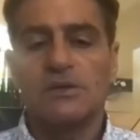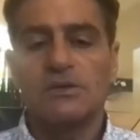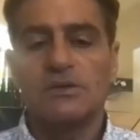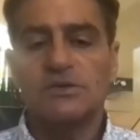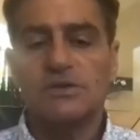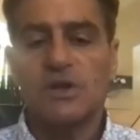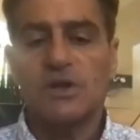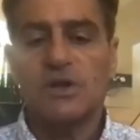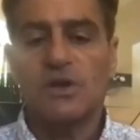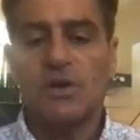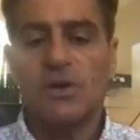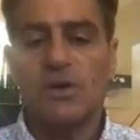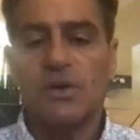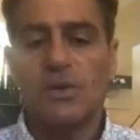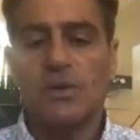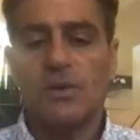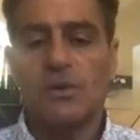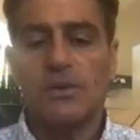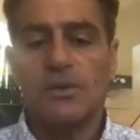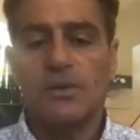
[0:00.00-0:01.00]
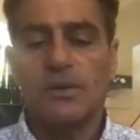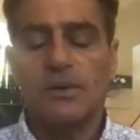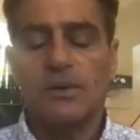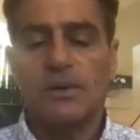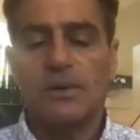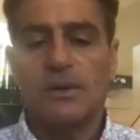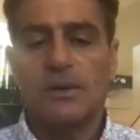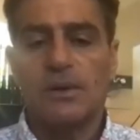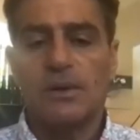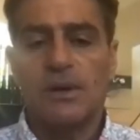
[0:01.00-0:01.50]
So
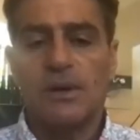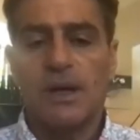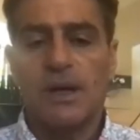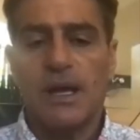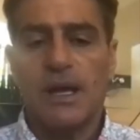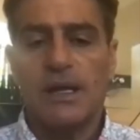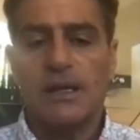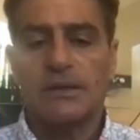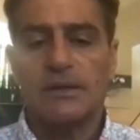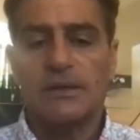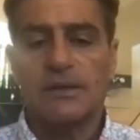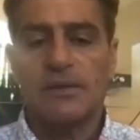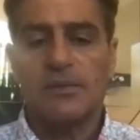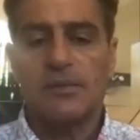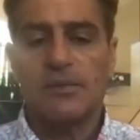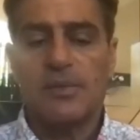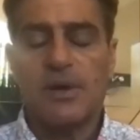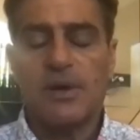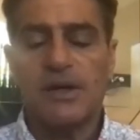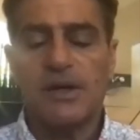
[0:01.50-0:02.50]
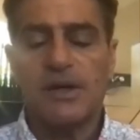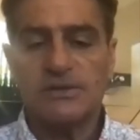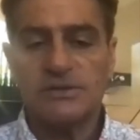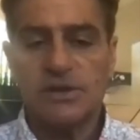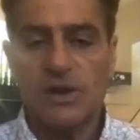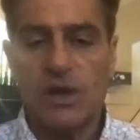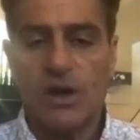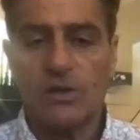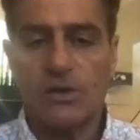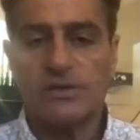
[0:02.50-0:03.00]
it burns
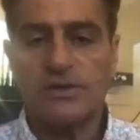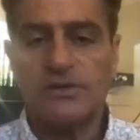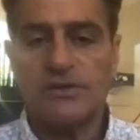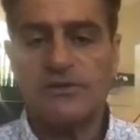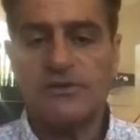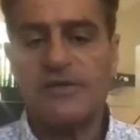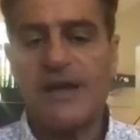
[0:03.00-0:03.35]
all the